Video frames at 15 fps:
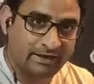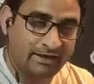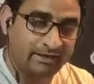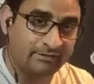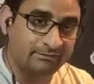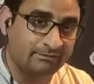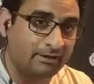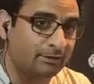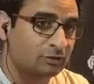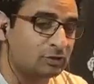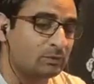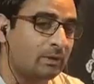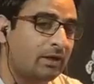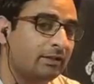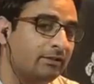and
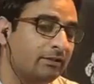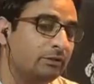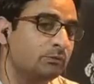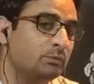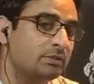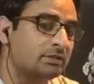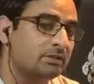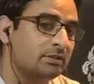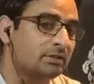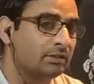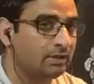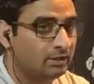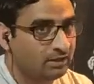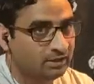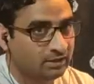that's why he visited
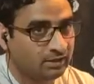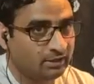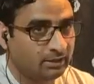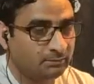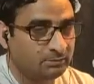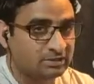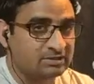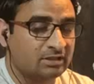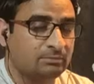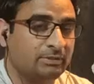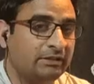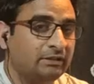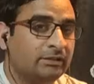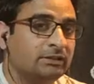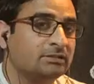Mr.
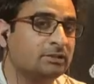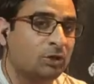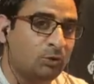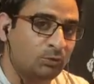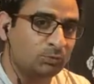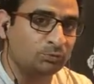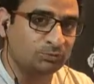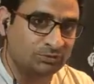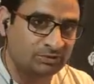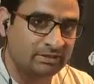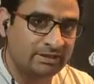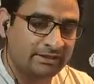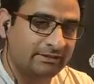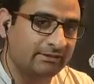Bingley's house.